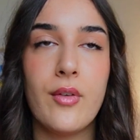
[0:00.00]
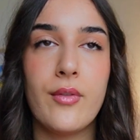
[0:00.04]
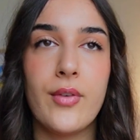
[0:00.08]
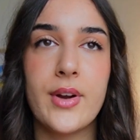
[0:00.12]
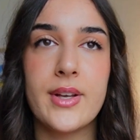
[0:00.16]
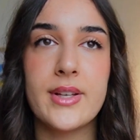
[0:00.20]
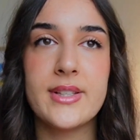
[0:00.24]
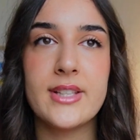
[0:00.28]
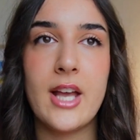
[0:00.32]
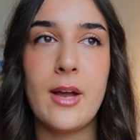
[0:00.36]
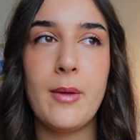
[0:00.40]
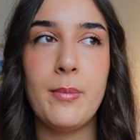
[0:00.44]

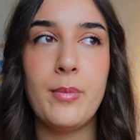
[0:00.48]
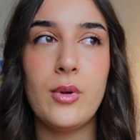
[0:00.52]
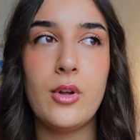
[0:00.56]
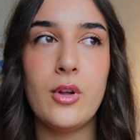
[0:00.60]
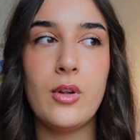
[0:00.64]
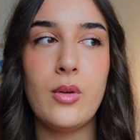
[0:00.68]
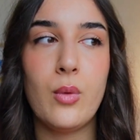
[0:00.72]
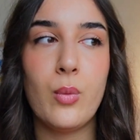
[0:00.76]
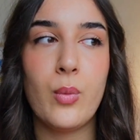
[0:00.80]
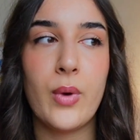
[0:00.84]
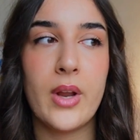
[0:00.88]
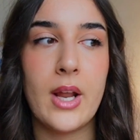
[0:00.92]
For
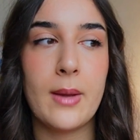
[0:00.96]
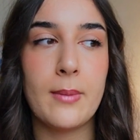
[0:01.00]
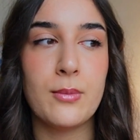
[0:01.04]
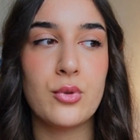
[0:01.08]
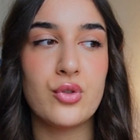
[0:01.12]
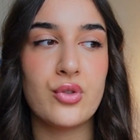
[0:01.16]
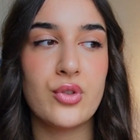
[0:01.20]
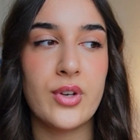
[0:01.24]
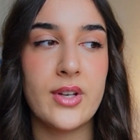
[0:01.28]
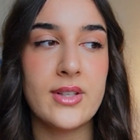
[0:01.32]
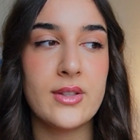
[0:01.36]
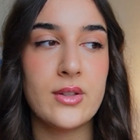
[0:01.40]
example, when I'm
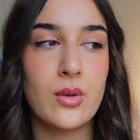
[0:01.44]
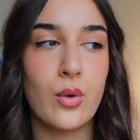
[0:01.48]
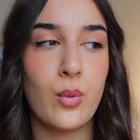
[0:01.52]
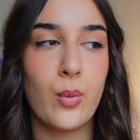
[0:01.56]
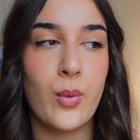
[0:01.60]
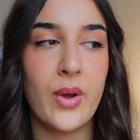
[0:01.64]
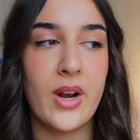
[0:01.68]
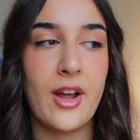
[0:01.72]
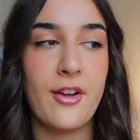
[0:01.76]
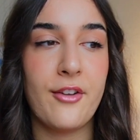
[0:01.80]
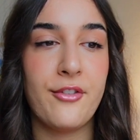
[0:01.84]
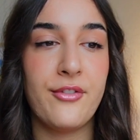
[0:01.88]
stressed
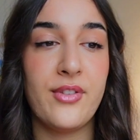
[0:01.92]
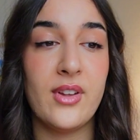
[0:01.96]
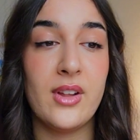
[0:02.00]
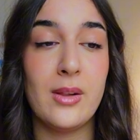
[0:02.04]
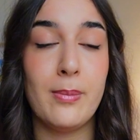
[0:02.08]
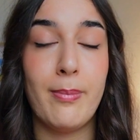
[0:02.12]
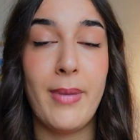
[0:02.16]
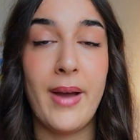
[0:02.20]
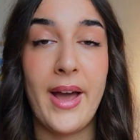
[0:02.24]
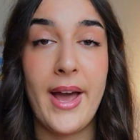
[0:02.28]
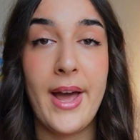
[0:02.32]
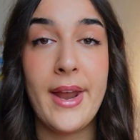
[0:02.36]
or when I
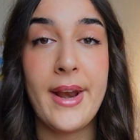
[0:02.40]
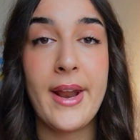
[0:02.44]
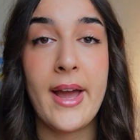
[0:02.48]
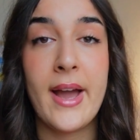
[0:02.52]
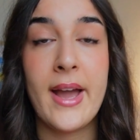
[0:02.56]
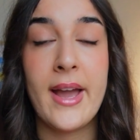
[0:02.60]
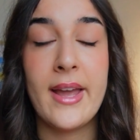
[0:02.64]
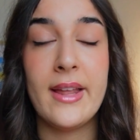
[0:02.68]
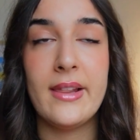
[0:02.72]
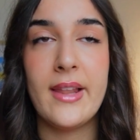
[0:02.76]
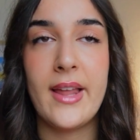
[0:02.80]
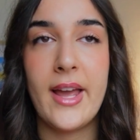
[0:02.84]
feel bad,
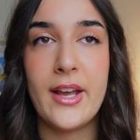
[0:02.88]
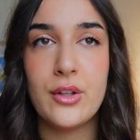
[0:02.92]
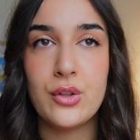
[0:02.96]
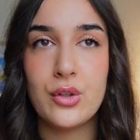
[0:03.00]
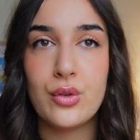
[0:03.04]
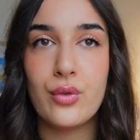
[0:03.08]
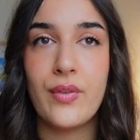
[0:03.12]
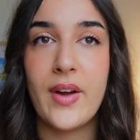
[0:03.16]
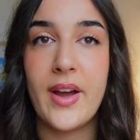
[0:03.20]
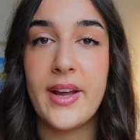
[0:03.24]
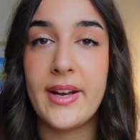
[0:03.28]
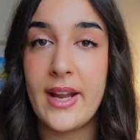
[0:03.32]
I
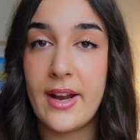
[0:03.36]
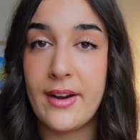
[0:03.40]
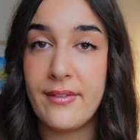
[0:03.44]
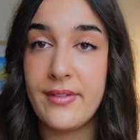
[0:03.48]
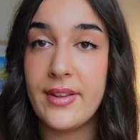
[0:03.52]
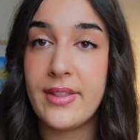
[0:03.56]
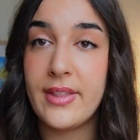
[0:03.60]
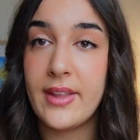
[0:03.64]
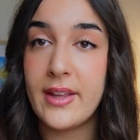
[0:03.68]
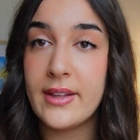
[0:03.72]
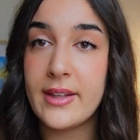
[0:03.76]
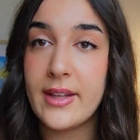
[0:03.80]
like to write
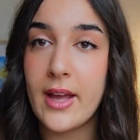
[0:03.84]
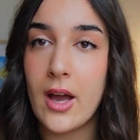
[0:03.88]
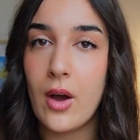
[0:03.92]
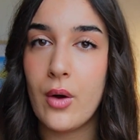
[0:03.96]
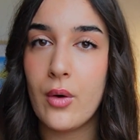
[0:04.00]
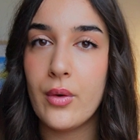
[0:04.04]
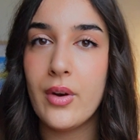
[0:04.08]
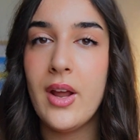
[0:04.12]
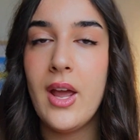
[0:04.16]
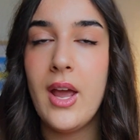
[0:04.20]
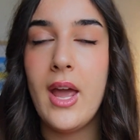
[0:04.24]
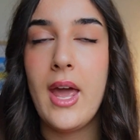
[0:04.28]
everything
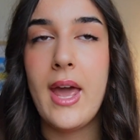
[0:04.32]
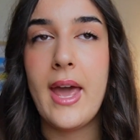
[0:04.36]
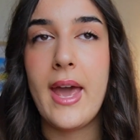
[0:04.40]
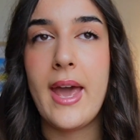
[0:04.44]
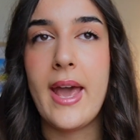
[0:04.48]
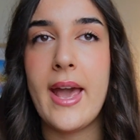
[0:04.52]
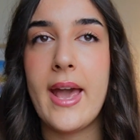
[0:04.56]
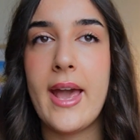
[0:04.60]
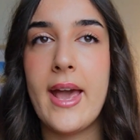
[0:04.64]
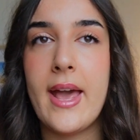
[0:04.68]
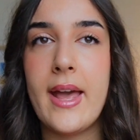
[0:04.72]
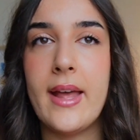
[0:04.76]
down,
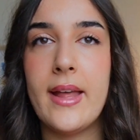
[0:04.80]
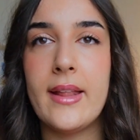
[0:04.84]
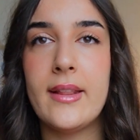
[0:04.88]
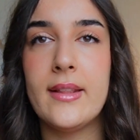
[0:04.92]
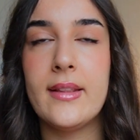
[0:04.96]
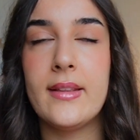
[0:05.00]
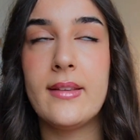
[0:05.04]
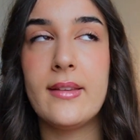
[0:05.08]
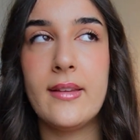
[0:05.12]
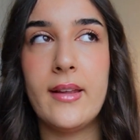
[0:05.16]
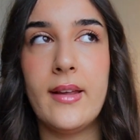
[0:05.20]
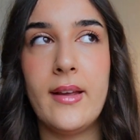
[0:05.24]

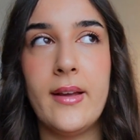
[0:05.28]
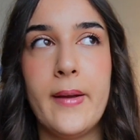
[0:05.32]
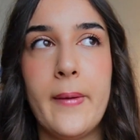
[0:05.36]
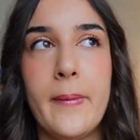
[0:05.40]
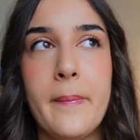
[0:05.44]
and